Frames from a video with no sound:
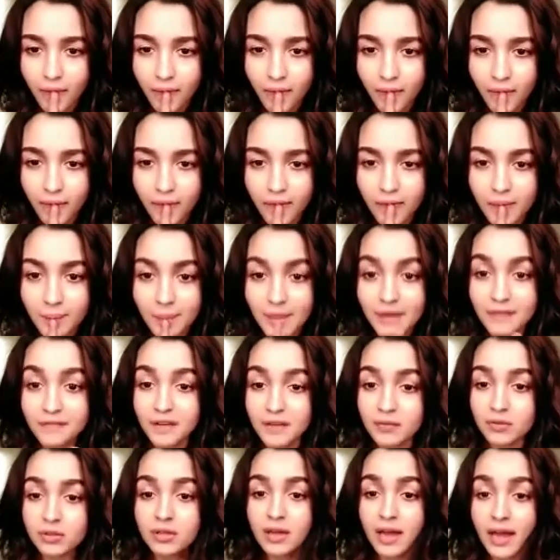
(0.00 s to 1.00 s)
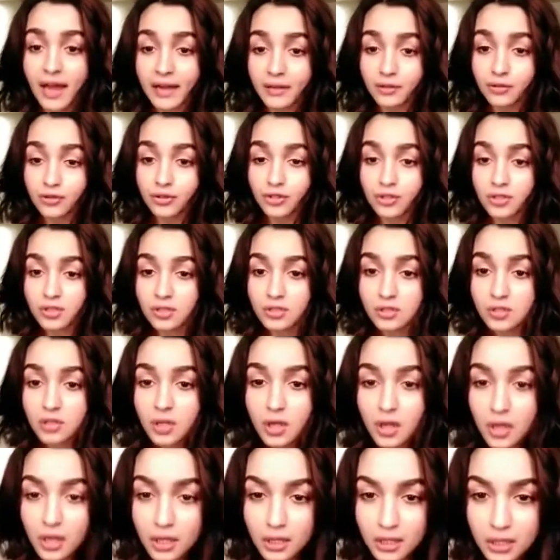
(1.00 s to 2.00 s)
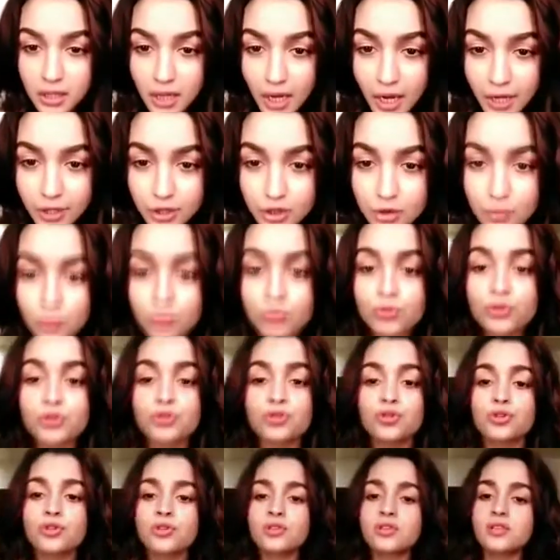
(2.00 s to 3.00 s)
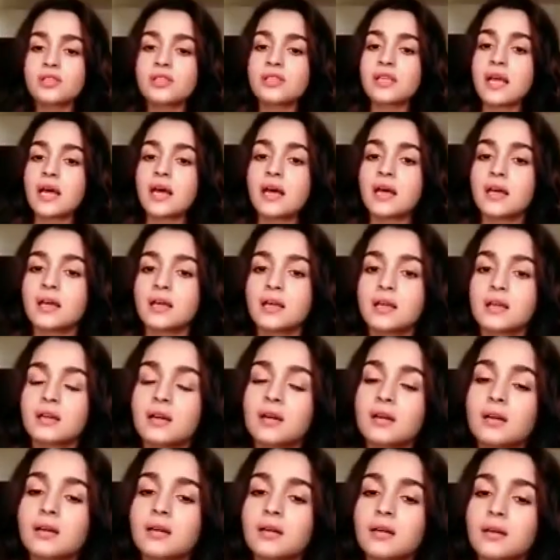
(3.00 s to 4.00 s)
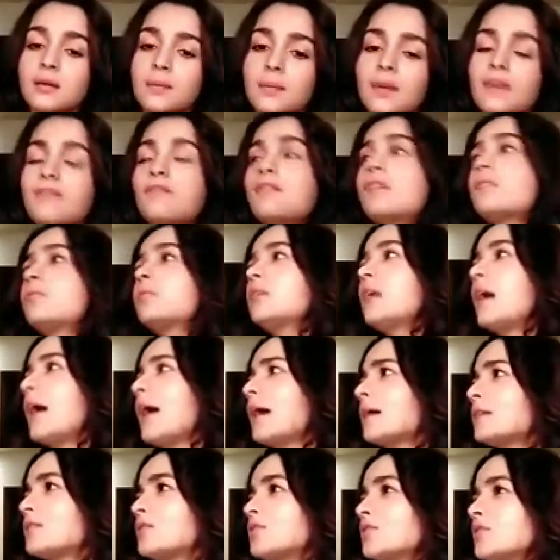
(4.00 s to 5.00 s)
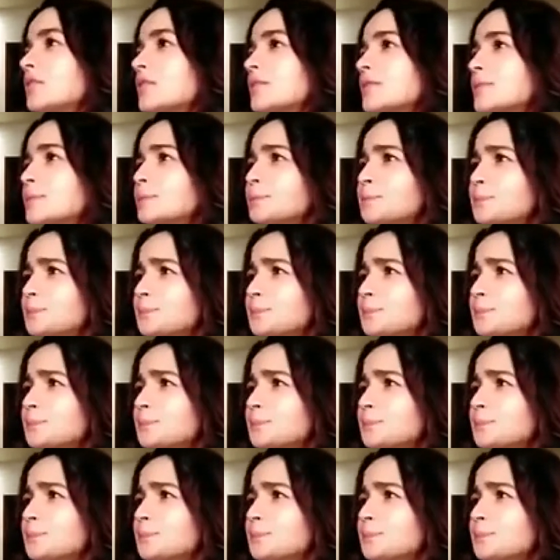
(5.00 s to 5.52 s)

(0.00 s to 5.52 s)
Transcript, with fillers: My favorite actress, Najmush Sahir. My favorite actress,